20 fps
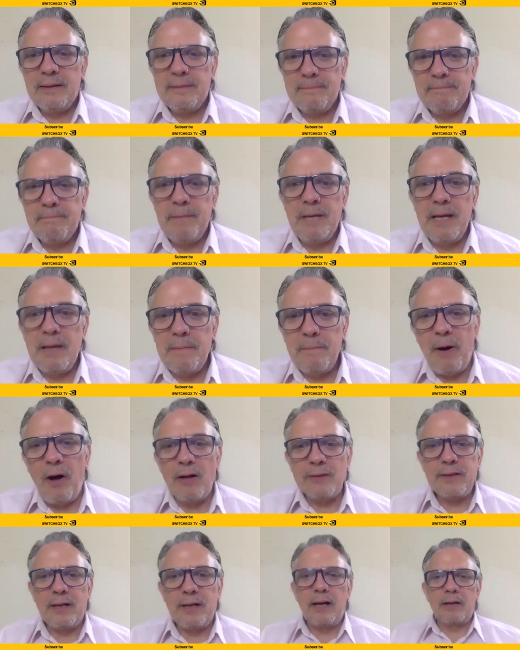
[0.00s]
Me and Paul
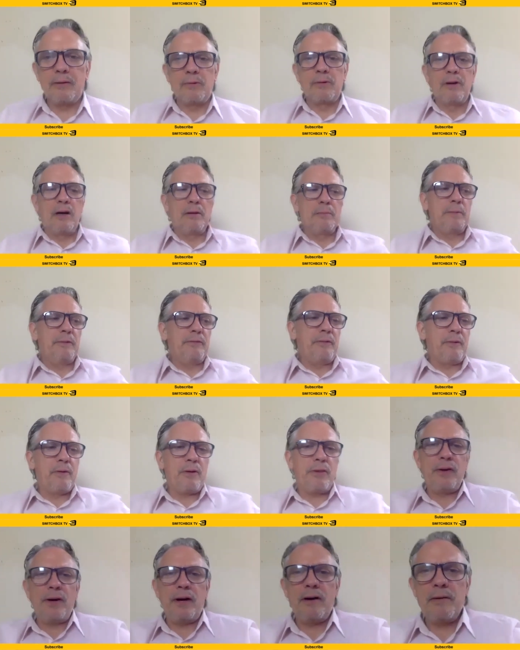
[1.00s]
Tylock were on
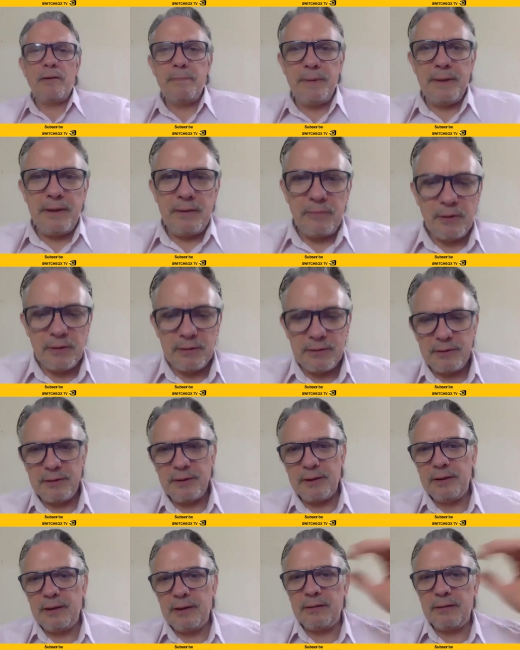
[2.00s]
before Therapy one night.